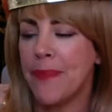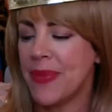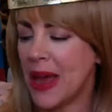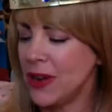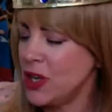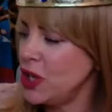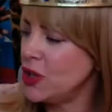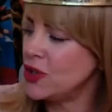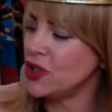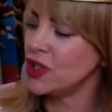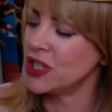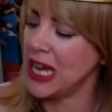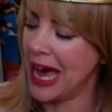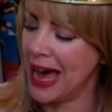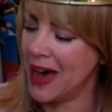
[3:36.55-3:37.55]
Now, you
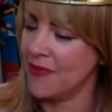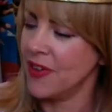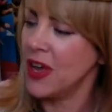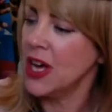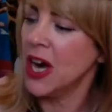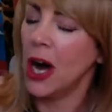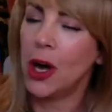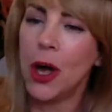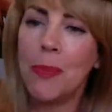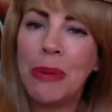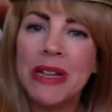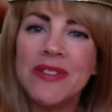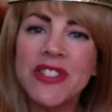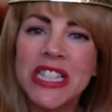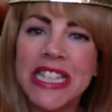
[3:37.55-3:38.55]
should have a couple
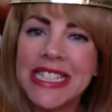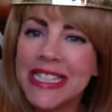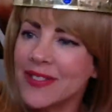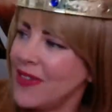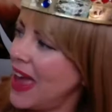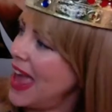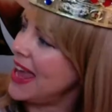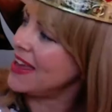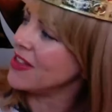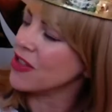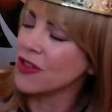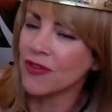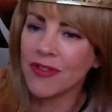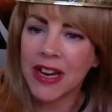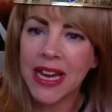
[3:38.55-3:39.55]
of sheets of
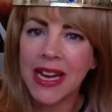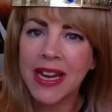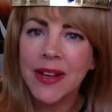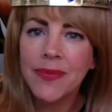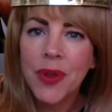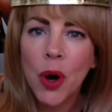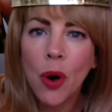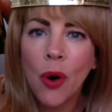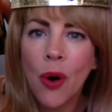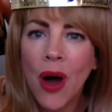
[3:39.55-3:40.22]
A3 or